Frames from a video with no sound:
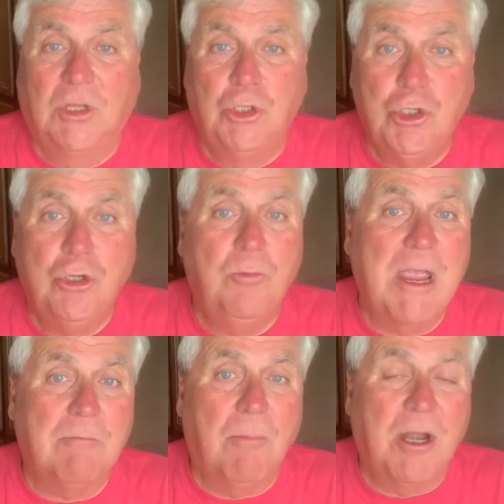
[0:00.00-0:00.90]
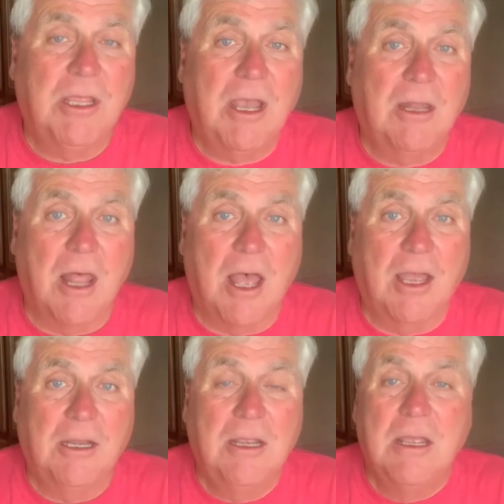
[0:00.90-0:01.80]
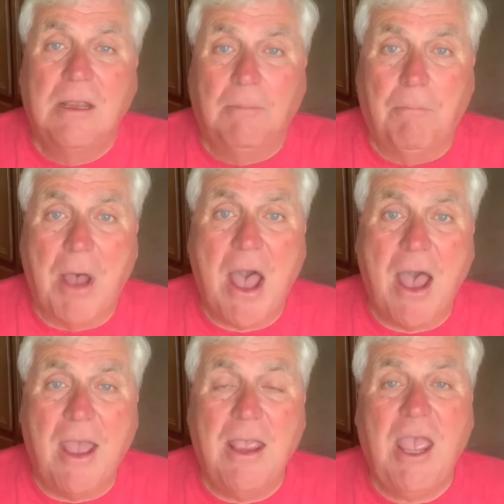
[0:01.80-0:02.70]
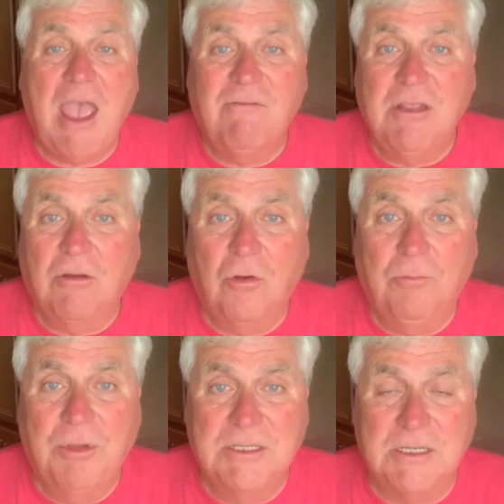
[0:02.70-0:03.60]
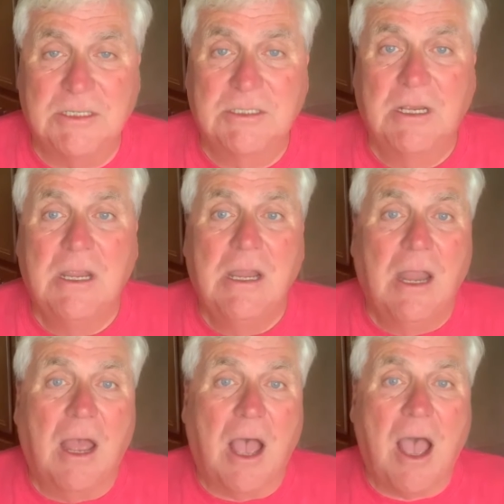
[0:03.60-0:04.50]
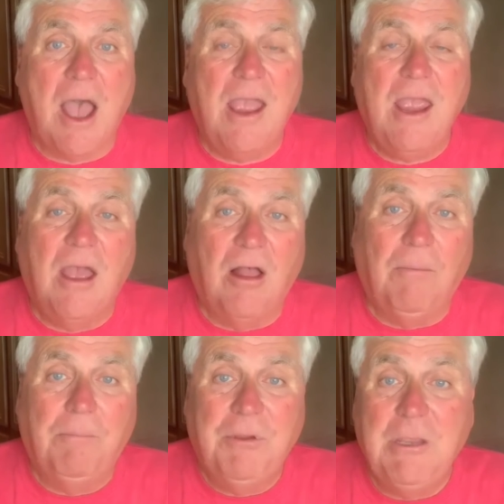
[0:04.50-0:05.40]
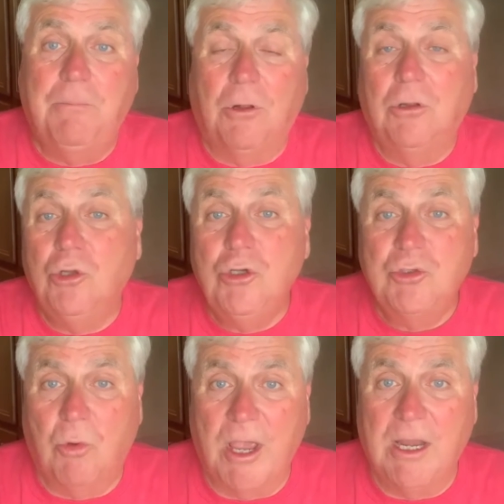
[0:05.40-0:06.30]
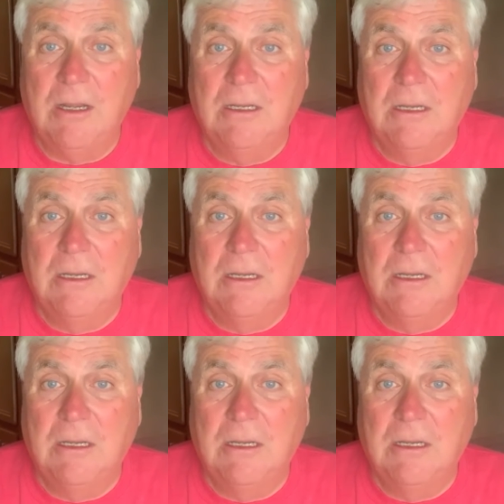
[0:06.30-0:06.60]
to make money online by having their own business. I help people lose weight